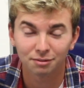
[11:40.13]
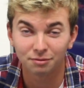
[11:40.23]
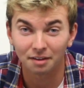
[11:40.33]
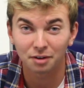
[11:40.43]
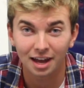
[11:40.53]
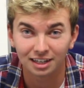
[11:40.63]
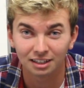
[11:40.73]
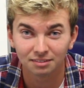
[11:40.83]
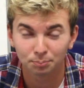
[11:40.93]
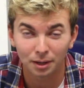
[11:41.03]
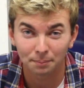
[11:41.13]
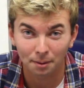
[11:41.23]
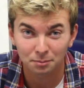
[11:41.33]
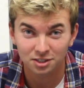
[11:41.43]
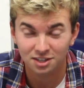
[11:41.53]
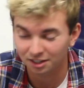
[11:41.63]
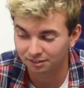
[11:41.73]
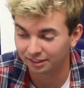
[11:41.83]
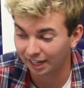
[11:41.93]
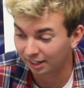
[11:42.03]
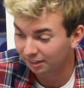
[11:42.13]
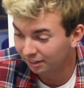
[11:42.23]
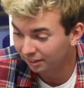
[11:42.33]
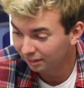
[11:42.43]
Never had pink peppermint stick, get it.